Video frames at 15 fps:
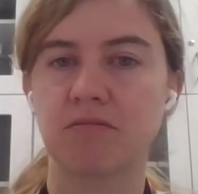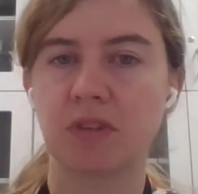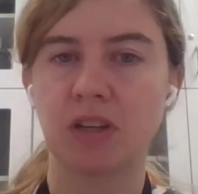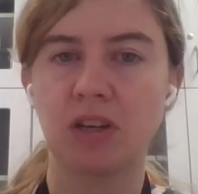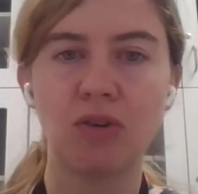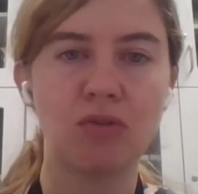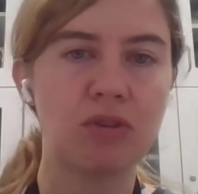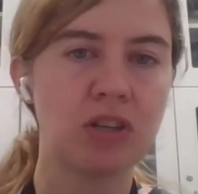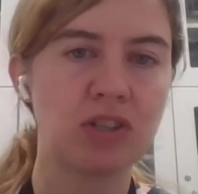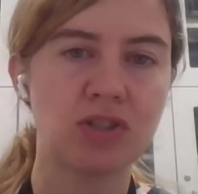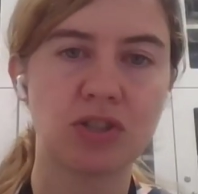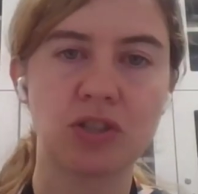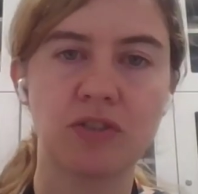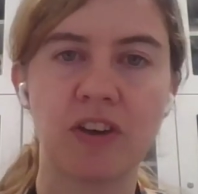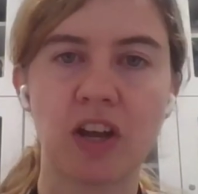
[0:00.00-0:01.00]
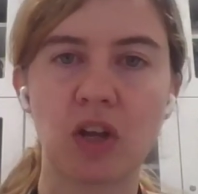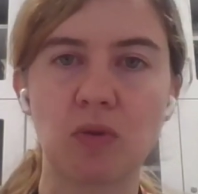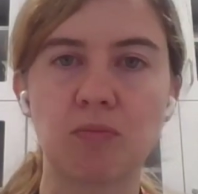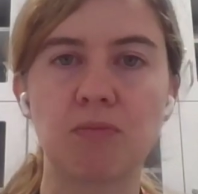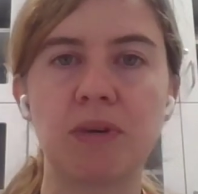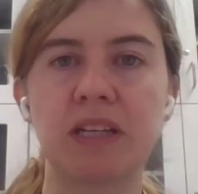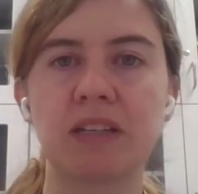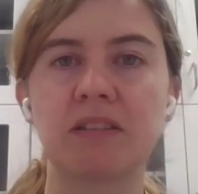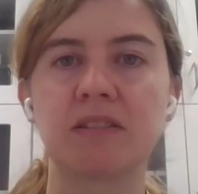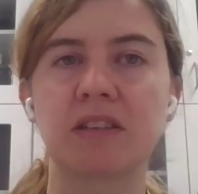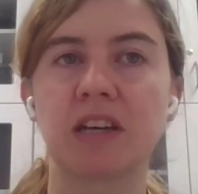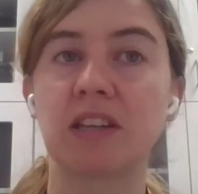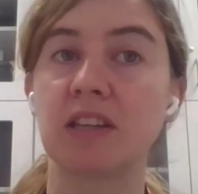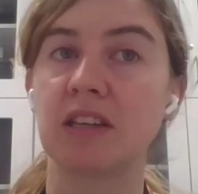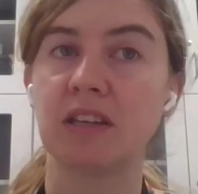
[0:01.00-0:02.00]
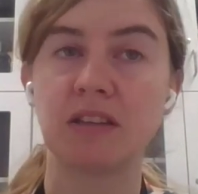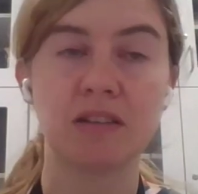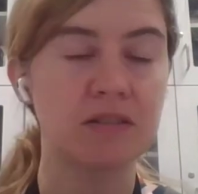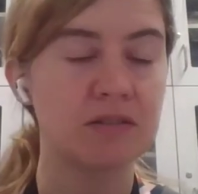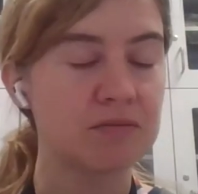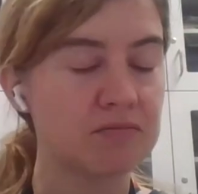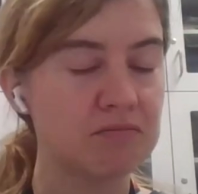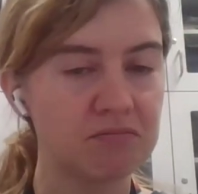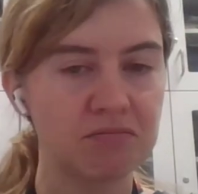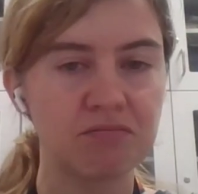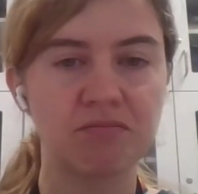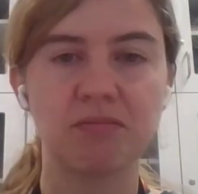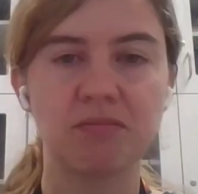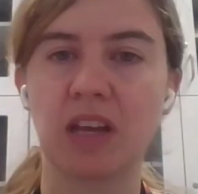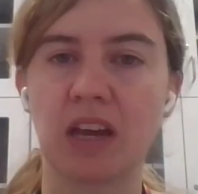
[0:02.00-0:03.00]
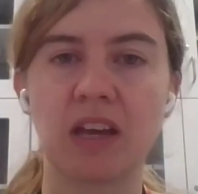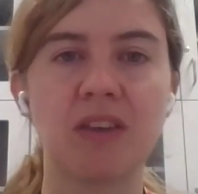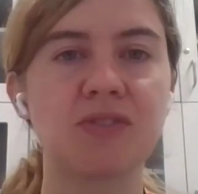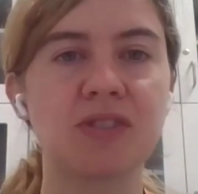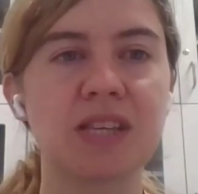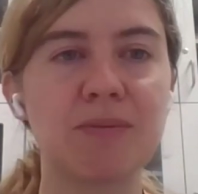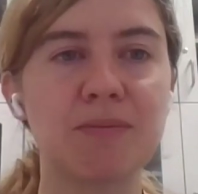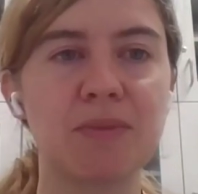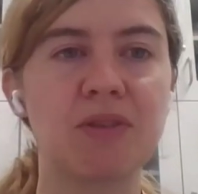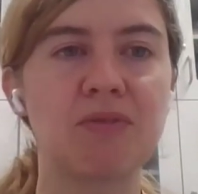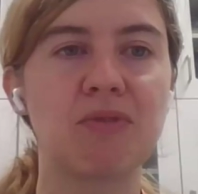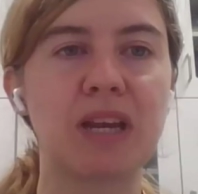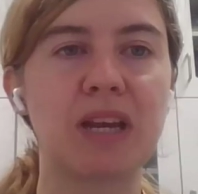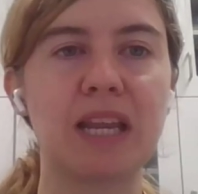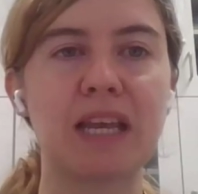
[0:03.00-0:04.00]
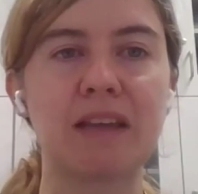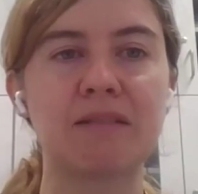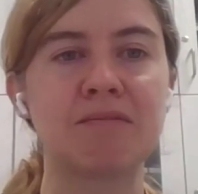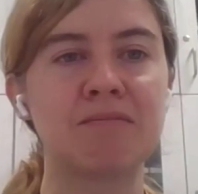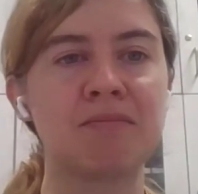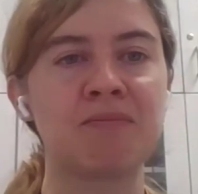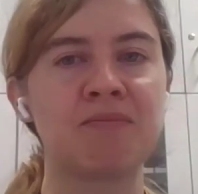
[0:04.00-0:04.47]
knowledge development, I think, yeah, if something really,